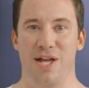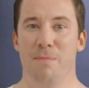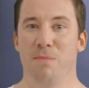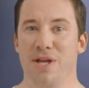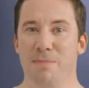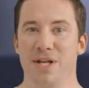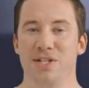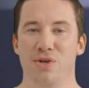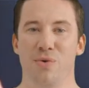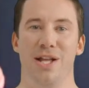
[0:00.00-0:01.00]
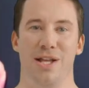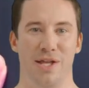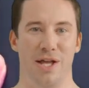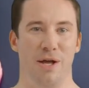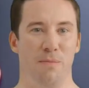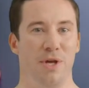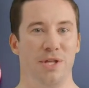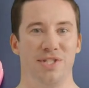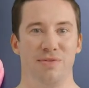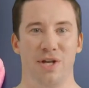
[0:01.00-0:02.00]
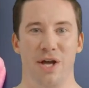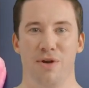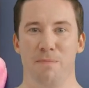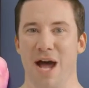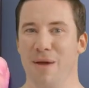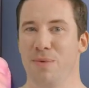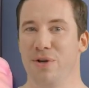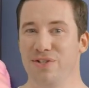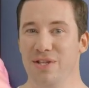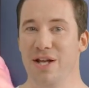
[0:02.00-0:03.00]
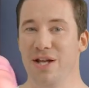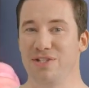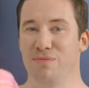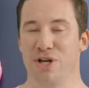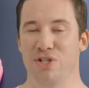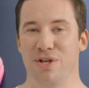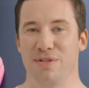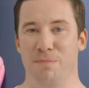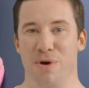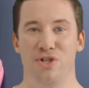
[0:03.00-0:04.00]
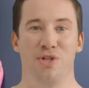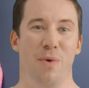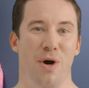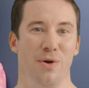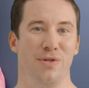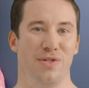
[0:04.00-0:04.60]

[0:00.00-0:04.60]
get a pretty big screen relative to other MacBooks, especially the much smaller